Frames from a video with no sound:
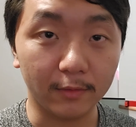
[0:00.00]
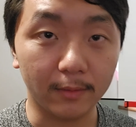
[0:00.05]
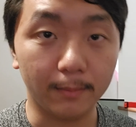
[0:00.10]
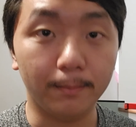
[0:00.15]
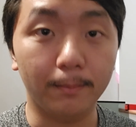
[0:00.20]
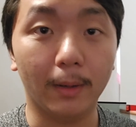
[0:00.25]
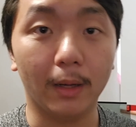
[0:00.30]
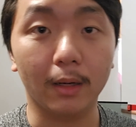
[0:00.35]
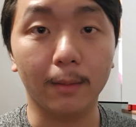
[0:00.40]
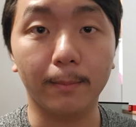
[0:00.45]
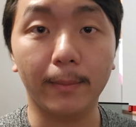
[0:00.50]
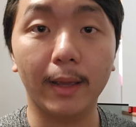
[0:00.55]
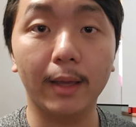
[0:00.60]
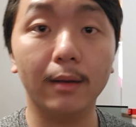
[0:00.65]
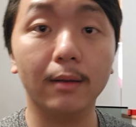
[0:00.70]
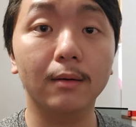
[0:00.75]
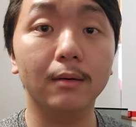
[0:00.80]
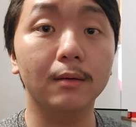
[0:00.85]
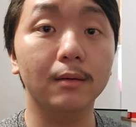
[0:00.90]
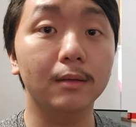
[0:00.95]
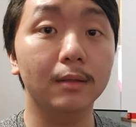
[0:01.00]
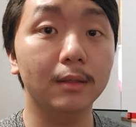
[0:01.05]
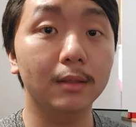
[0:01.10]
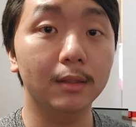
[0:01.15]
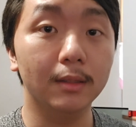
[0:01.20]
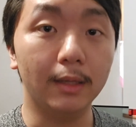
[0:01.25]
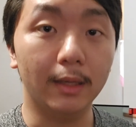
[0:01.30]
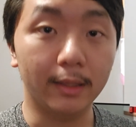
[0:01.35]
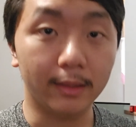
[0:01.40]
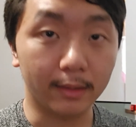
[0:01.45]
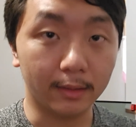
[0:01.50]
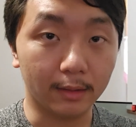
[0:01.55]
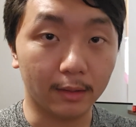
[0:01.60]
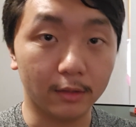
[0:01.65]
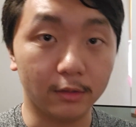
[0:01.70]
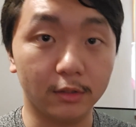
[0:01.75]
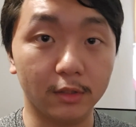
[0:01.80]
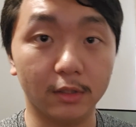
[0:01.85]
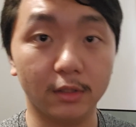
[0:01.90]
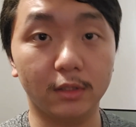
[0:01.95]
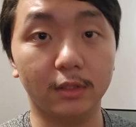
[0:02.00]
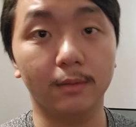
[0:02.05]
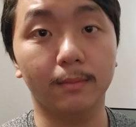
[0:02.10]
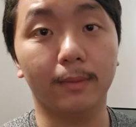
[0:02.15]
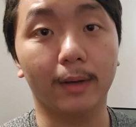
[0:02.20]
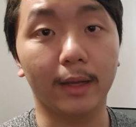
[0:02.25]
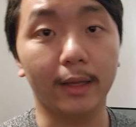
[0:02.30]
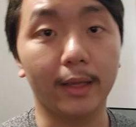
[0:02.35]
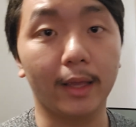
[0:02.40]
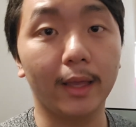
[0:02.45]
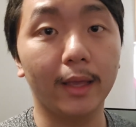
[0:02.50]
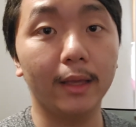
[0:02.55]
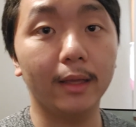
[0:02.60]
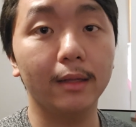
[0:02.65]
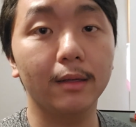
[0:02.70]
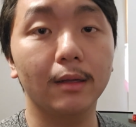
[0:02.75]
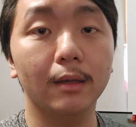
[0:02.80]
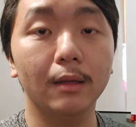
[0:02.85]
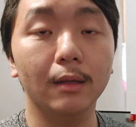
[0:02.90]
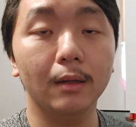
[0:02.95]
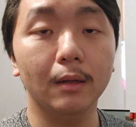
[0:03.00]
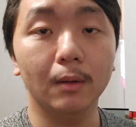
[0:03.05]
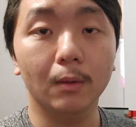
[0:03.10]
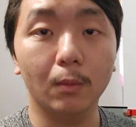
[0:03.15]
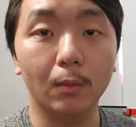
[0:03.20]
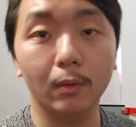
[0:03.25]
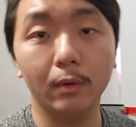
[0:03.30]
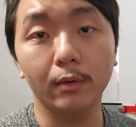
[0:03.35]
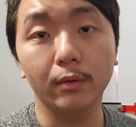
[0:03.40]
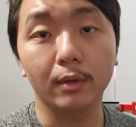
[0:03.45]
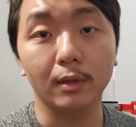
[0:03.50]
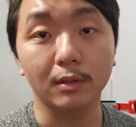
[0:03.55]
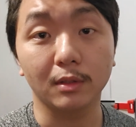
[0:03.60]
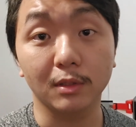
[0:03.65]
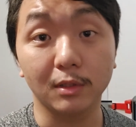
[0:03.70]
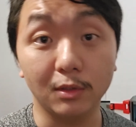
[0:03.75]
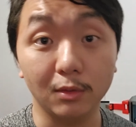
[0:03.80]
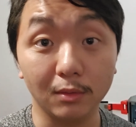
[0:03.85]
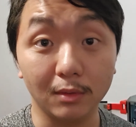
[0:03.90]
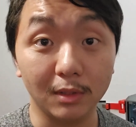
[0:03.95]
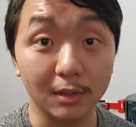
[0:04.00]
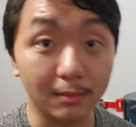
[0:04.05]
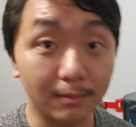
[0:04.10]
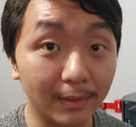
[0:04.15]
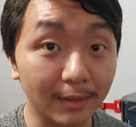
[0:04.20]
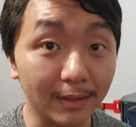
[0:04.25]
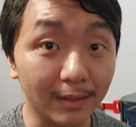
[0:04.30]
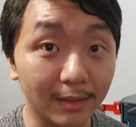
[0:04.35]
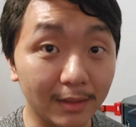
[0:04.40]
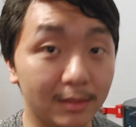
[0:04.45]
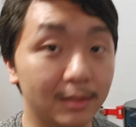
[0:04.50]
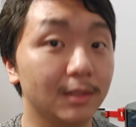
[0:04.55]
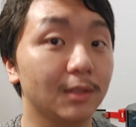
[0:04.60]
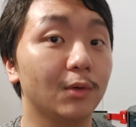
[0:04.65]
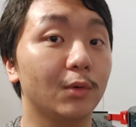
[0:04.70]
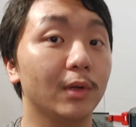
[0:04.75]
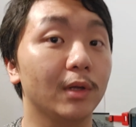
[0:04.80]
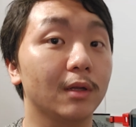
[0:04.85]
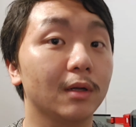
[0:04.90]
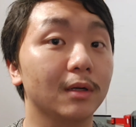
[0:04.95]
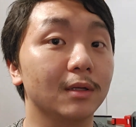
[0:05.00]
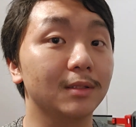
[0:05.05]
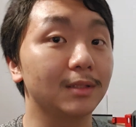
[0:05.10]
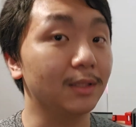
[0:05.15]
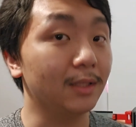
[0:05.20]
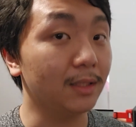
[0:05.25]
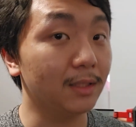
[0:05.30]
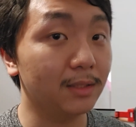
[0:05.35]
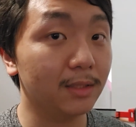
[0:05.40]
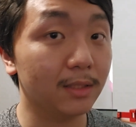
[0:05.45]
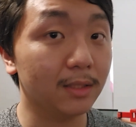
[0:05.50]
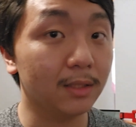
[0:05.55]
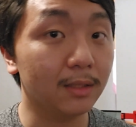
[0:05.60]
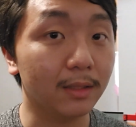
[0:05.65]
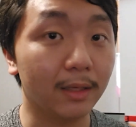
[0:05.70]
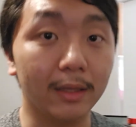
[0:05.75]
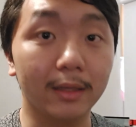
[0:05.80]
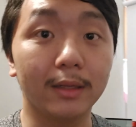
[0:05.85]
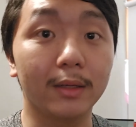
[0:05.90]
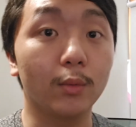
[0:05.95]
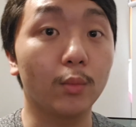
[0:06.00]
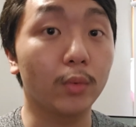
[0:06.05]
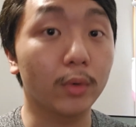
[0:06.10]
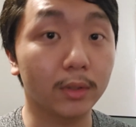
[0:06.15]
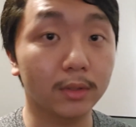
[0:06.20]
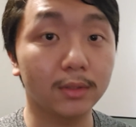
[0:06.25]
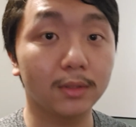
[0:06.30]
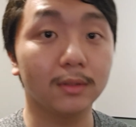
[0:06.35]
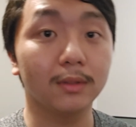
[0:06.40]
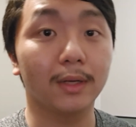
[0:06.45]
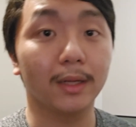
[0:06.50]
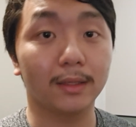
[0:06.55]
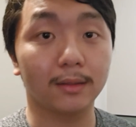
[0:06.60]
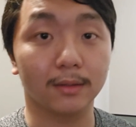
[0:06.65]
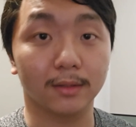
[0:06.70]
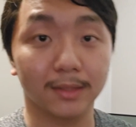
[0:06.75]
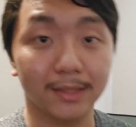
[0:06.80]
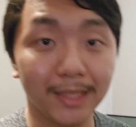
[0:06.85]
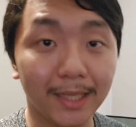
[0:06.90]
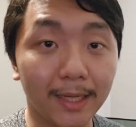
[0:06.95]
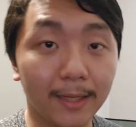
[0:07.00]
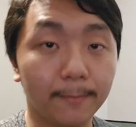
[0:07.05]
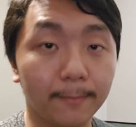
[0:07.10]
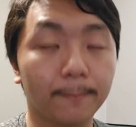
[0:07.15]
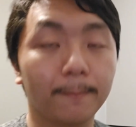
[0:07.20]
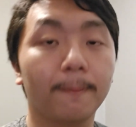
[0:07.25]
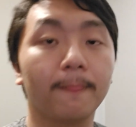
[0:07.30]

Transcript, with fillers: the bottom panel and then adjust it by hand or you can just do this method. It's quicker, it's easier, and it works like the same.